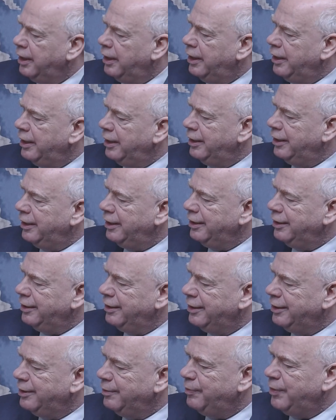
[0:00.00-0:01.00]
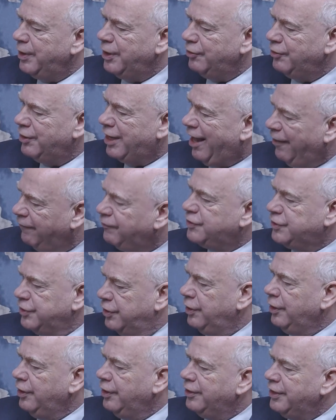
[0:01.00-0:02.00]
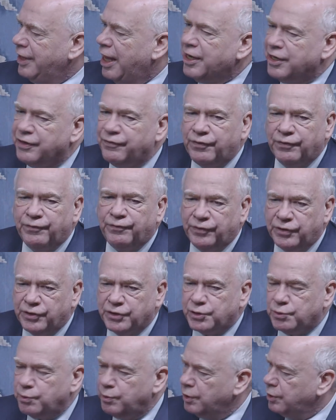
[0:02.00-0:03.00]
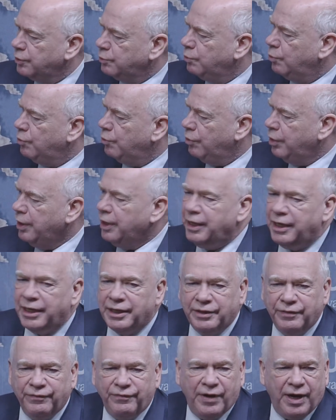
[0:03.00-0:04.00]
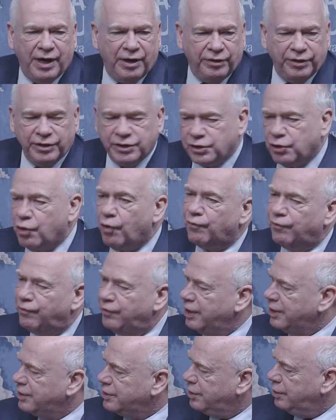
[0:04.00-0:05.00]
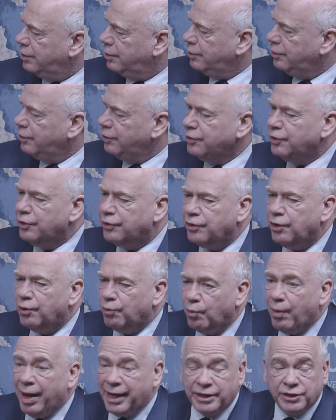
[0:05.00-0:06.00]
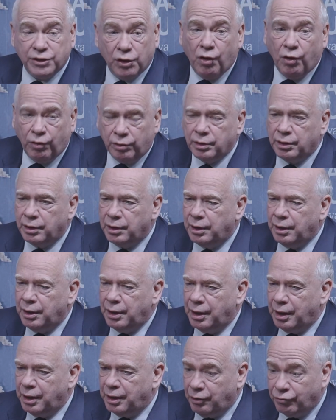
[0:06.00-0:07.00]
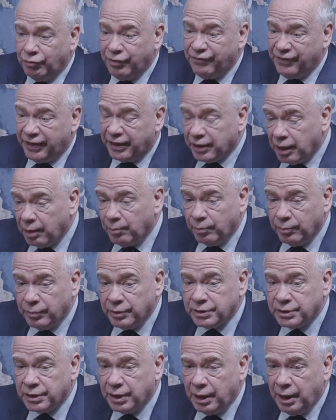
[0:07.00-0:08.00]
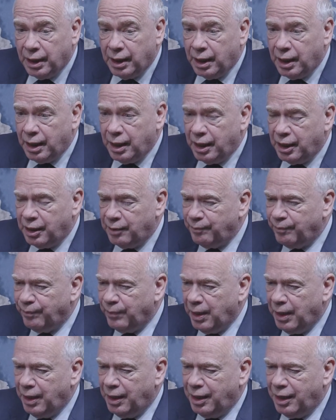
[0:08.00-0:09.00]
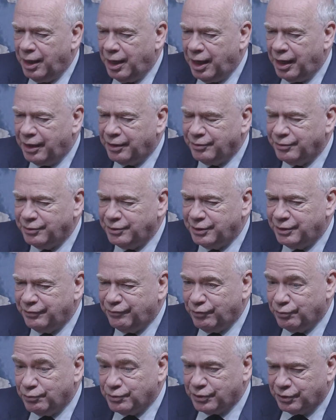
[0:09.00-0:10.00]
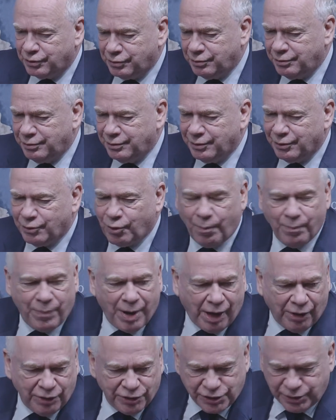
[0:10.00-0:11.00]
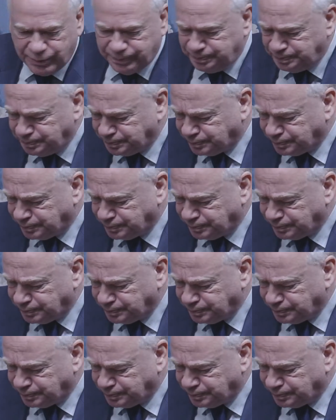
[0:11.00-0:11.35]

in, in, the period after the end of the First World War in the various conflicts that, that, that went on, uh, horrific numbers. Um, and if there was a comparison